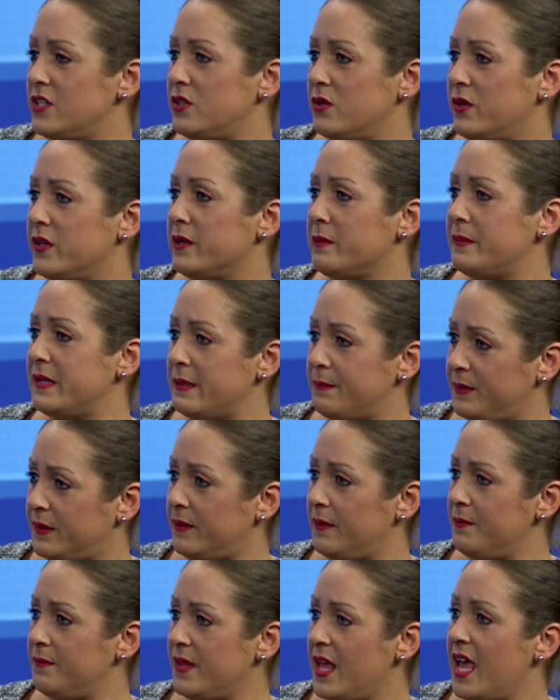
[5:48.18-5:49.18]
to know your
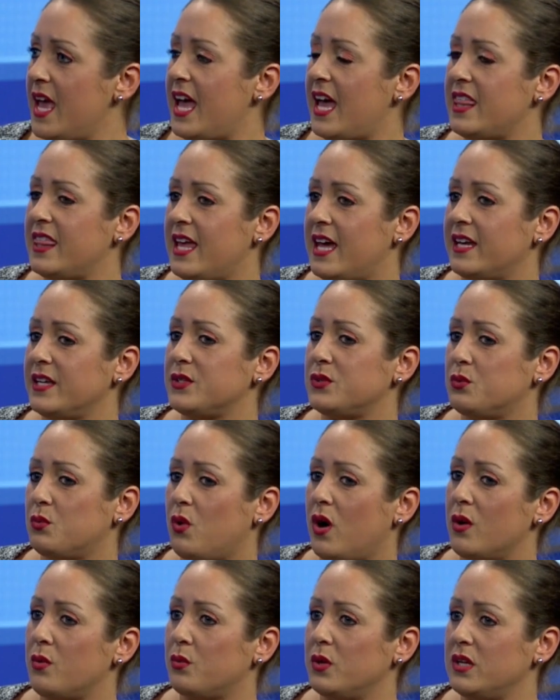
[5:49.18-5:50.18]
people. And that is
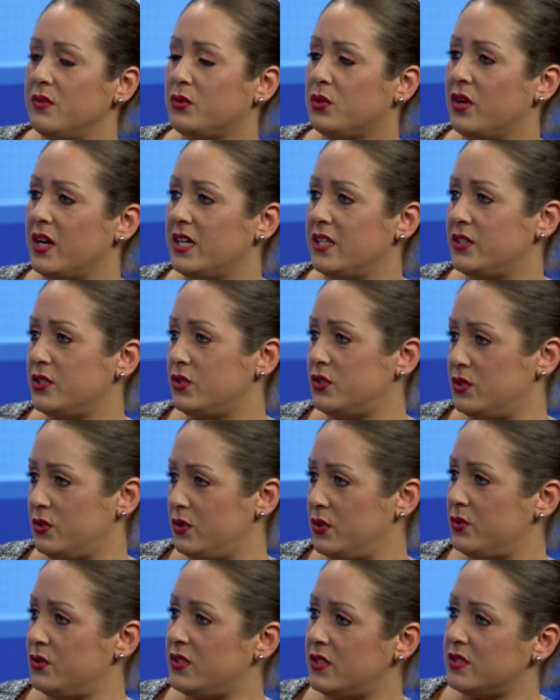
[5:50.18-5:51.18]
what we've created the
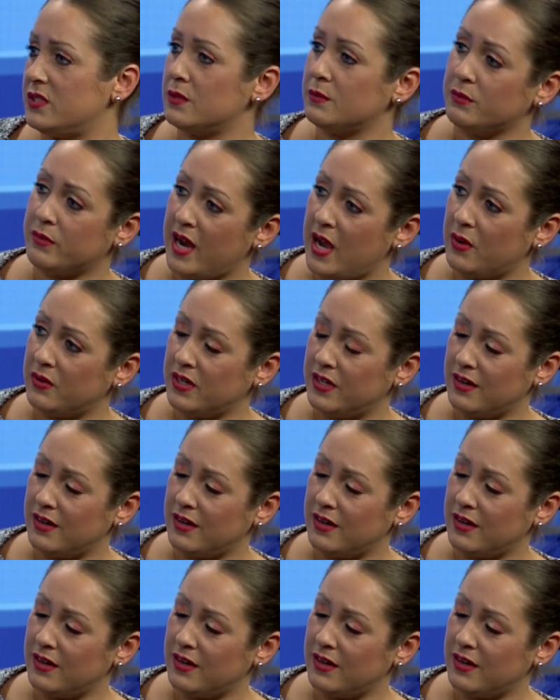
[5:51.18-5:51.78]
SUU system around.